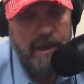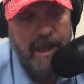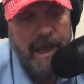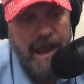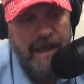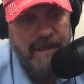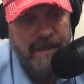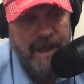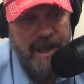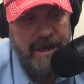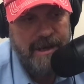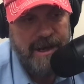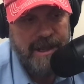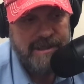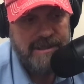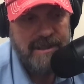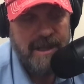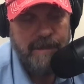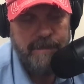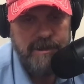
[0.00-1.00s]
and then
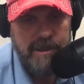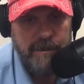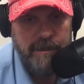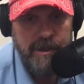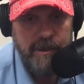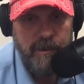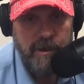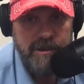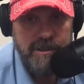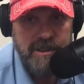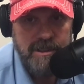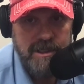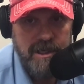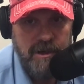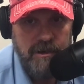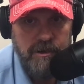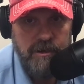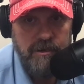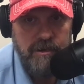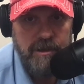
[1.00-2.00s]
next time somebody wants to
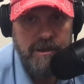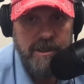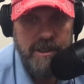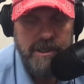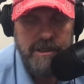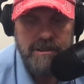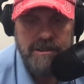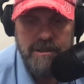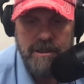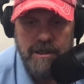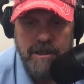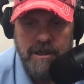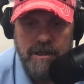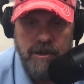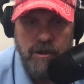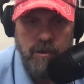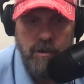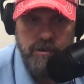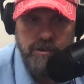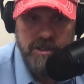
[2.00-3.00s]
tell you that these uh,
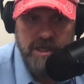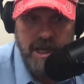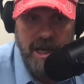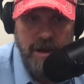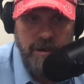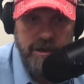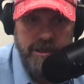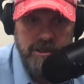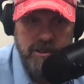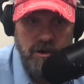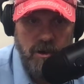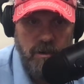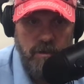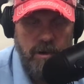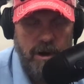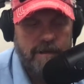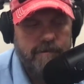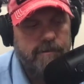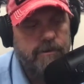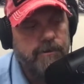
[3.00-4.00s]
quote scary assault
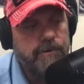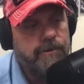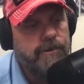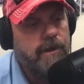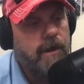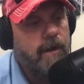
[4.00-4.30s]
rifles